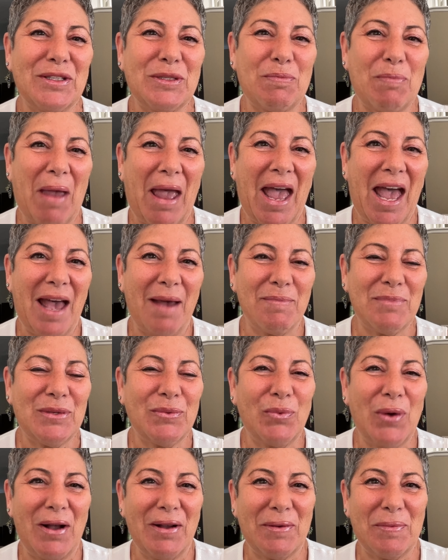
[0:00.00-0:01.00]
BabZ.
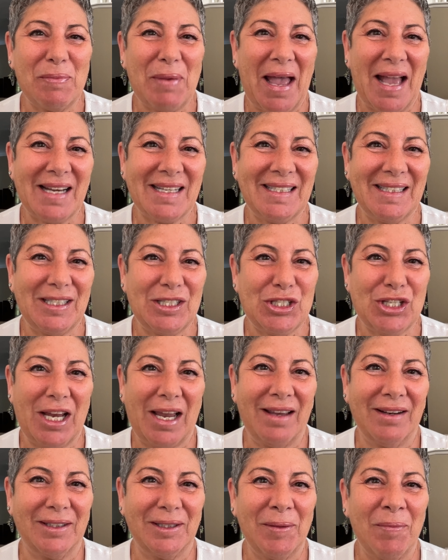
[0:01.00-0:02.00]
Welcome back to the
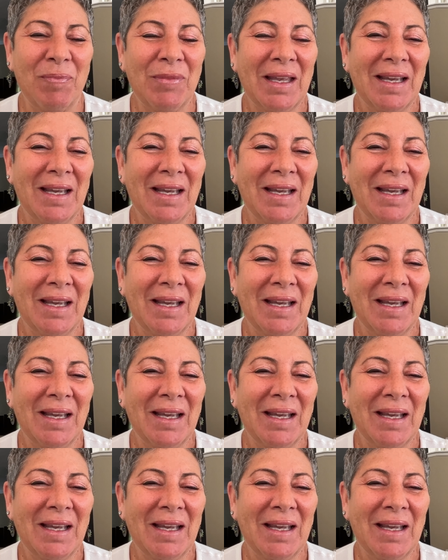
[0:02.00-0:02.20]
channel.